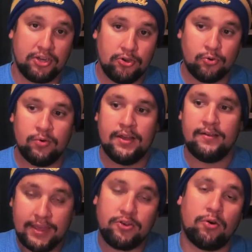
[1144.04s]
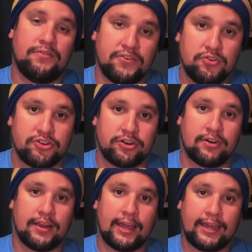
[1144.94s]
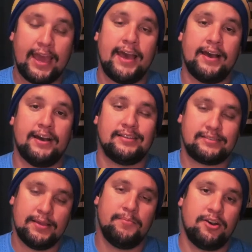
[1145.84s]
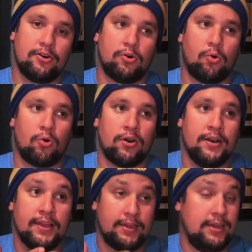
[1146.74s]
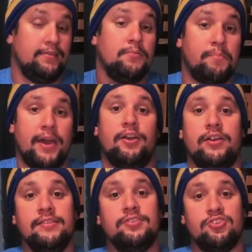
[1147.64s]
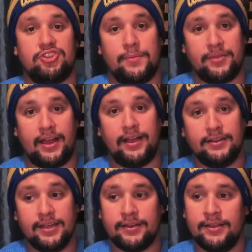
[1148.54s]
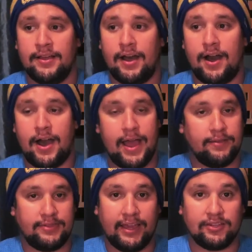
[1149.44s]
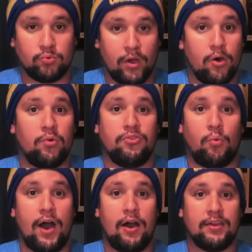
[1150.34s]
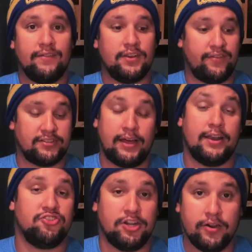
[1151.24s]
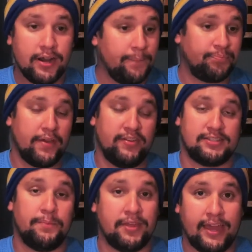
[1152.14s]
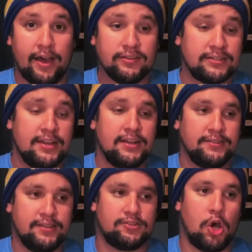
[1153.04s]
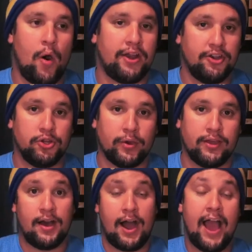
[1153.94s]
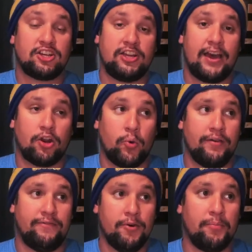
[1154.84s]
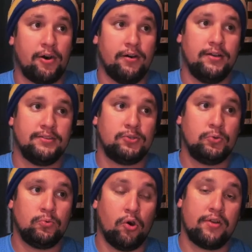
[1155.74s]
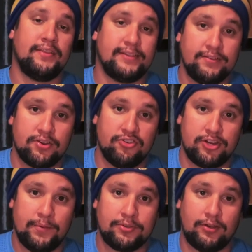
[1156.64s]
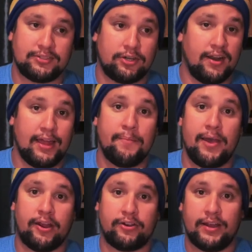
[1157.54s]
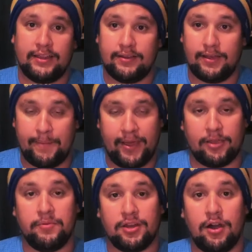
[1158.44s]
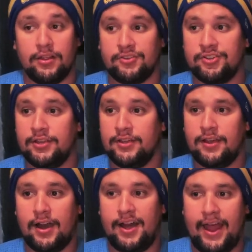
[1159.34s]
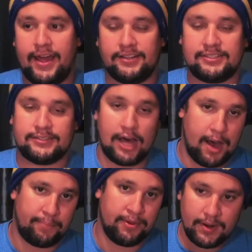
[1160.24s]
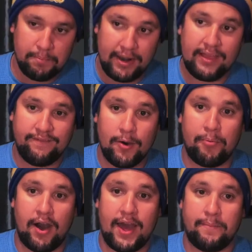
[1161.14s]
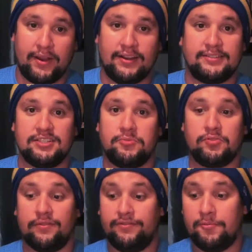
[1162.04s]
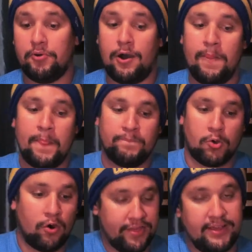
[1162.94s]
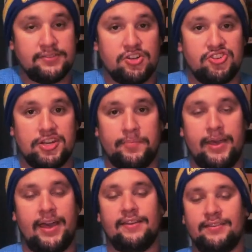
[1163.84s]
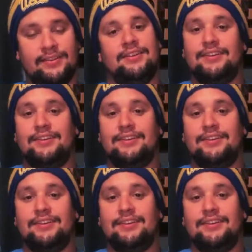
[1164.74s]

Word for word: you in your future get a similar or even better internship than I did. I think it's well worthwhile, even if it's not engineering, if it's something else, just go out and do it. I actually had to quit football to go to this internship, so I was a starting linebacker at my community college, and I had to stop playing football. I had to make a decision between football or the internship, and